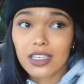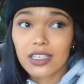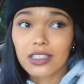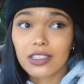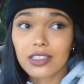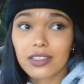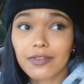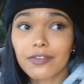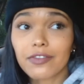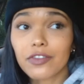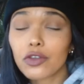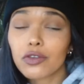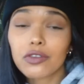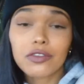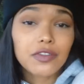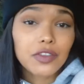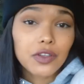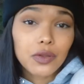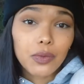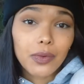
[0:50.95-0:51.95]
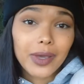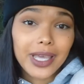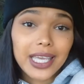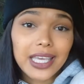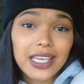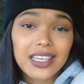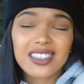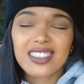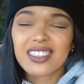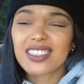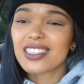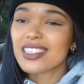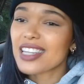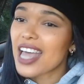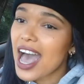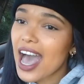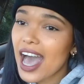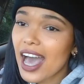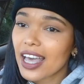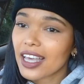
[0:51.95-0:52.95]
some food for the week,
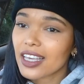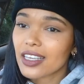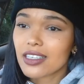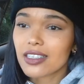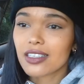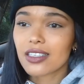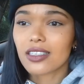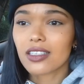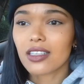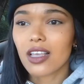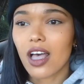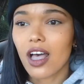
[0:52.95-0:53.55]
snacks.